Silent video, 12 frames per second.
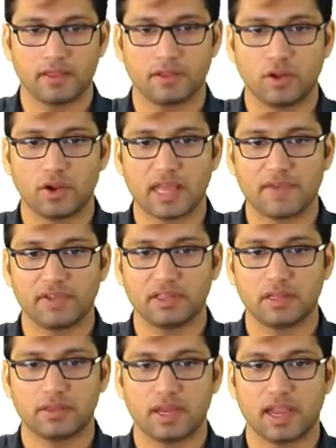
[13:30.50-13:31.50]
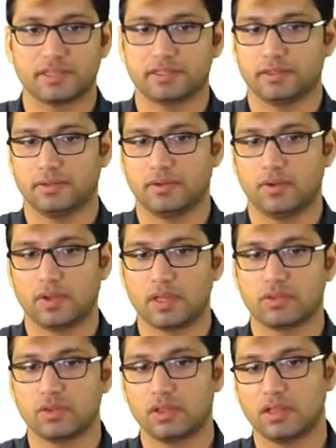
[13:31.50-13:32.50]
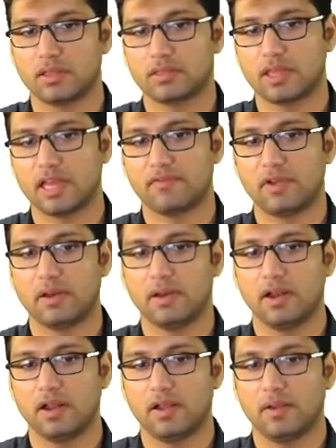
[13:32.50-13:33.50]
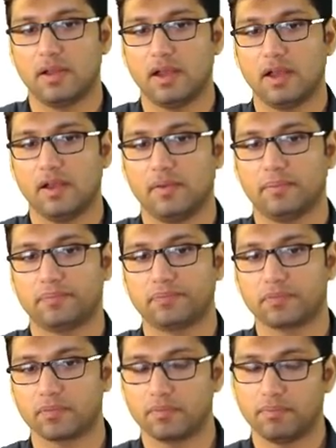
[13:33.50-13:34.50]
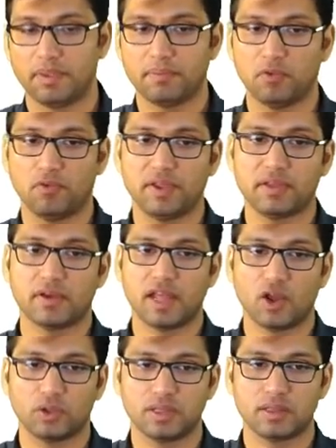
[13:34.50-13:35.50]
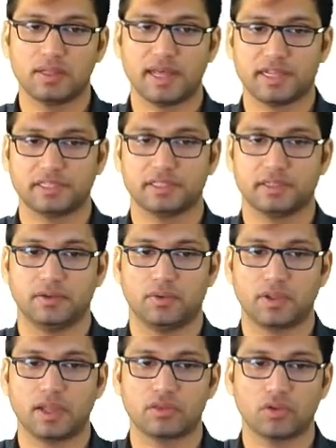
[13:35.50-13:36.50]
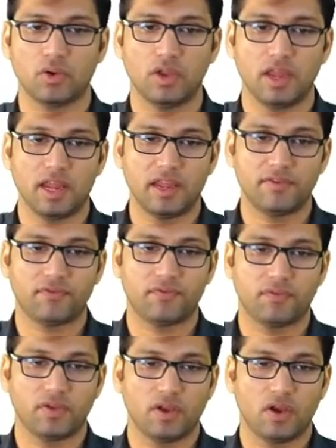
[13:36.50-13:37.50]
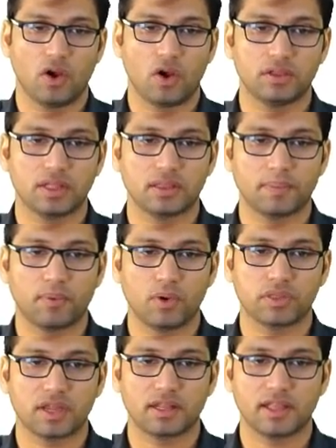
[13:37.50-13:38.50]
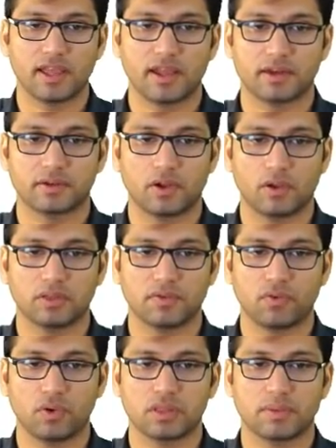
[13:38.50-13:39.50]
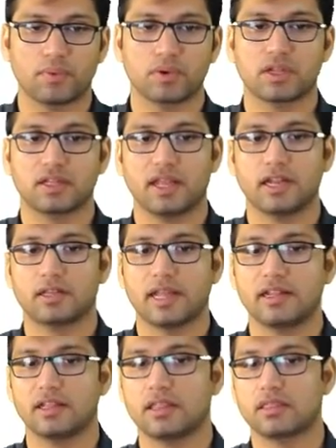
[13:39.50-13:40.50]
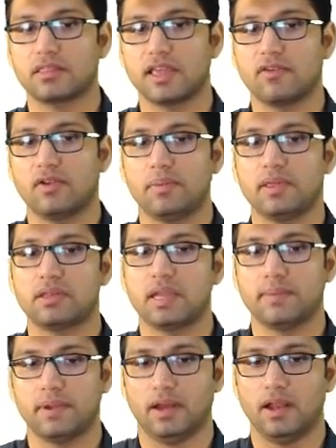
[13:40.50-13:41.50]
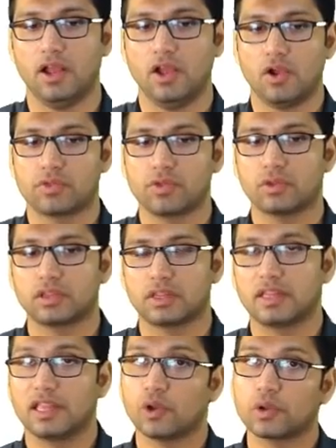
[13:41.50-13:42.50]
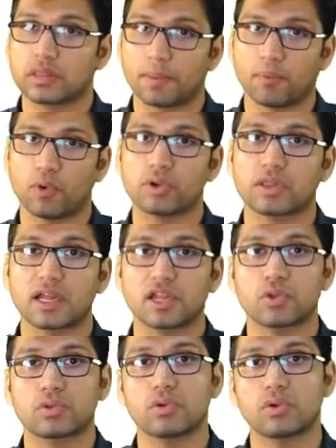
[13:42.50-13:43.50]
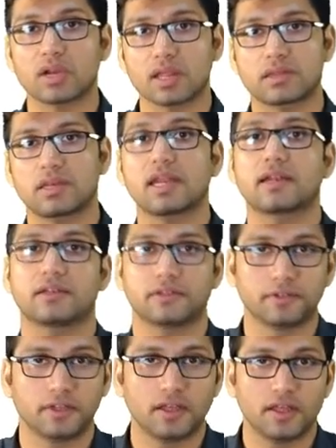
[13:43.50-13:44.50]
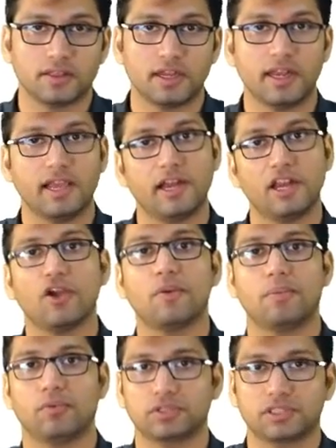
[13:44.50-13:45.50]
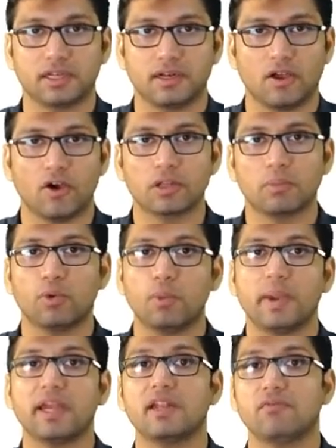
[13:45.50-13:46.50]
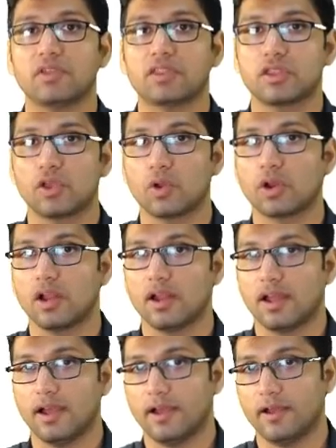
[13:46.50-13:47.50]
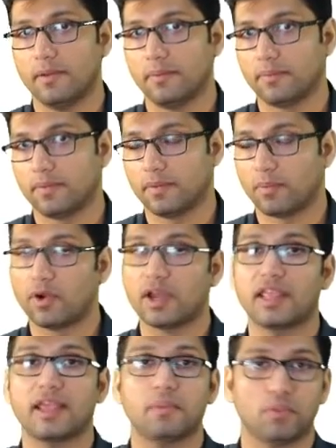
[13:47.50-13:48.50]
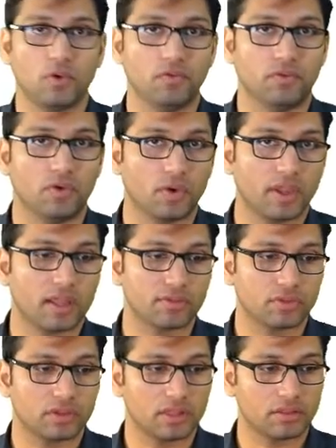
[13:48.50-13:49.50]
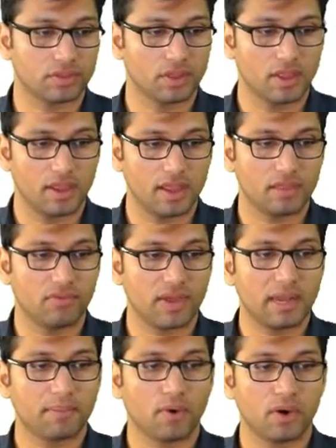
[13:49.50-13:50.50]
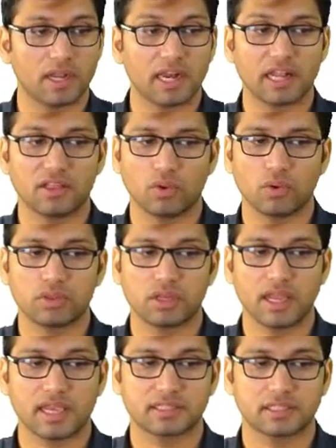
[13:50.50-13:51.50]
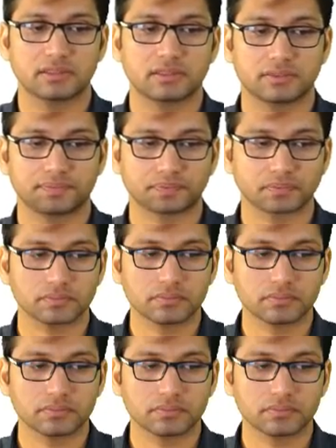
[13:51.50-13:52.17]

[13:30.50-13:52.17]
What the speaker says: is not having this reaction, okay, so this chair will be moving along this direction. Okay, so if all the supports are there, all the four supports are there, then this chair will be stable. So their supports are used to restrict the degree of motion or the movement in which your body can move. Okay, so this is very important, and those reactions